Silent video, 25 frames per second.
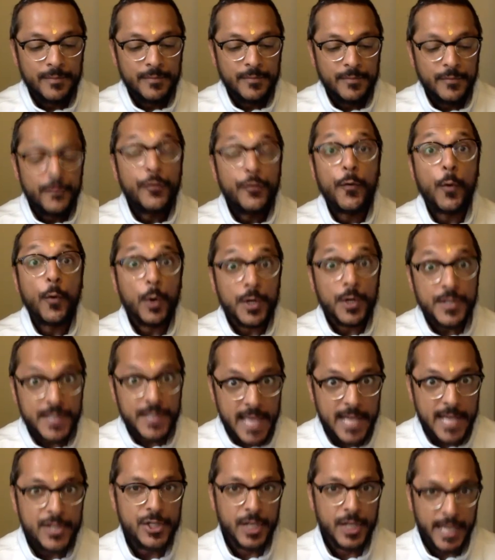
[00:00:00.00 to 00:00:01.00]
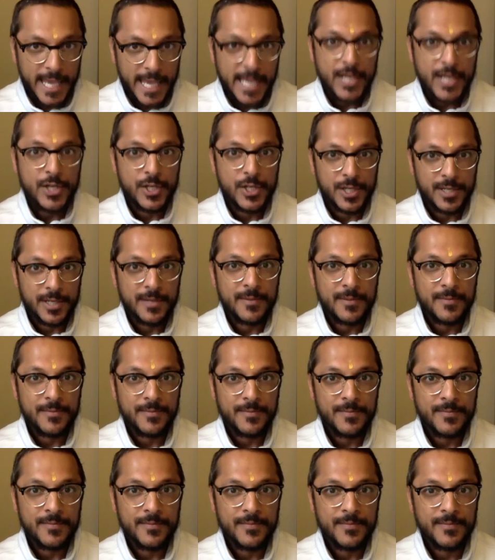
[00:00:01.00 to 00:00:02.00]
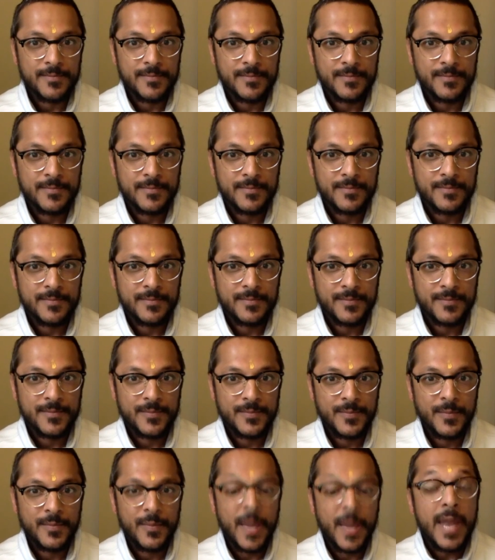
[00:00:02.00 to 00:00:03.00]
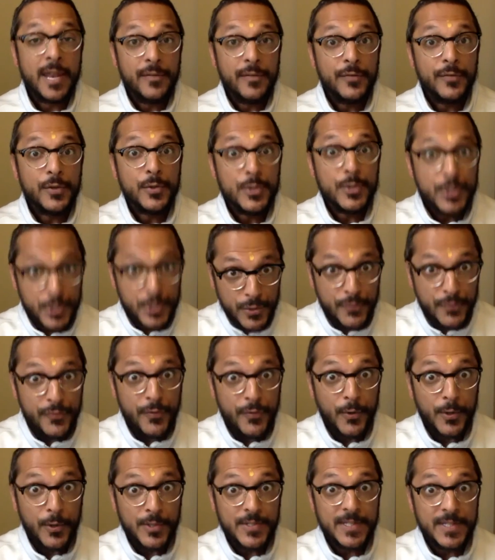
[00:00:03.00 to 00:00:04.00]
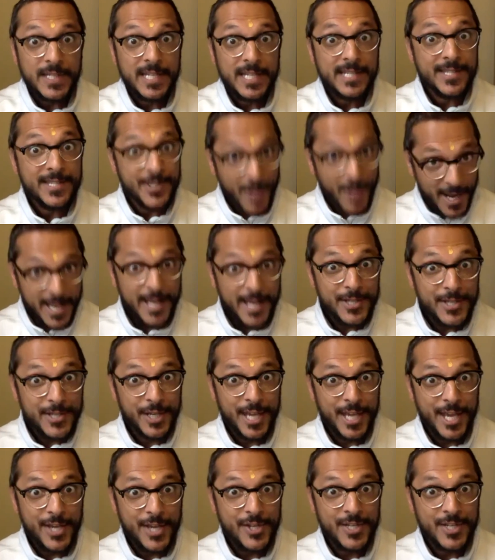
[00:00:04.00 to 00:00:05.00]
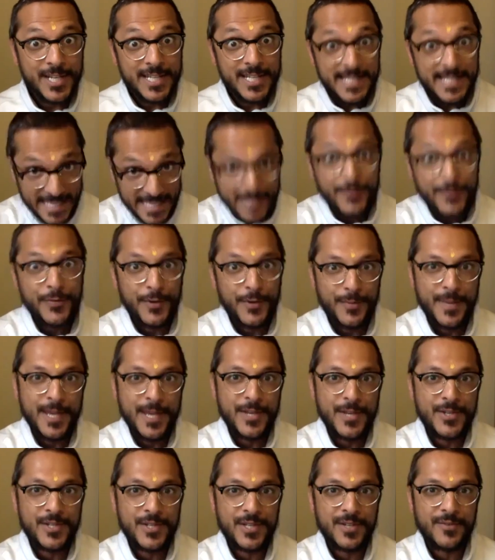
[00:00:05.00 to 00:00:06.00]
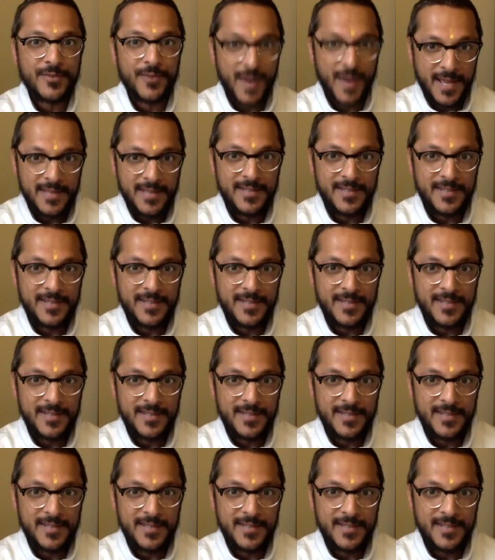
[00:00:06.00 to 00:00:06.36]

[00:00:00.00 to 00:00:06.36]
force education. And if you do force it, it's not education, it's information, right?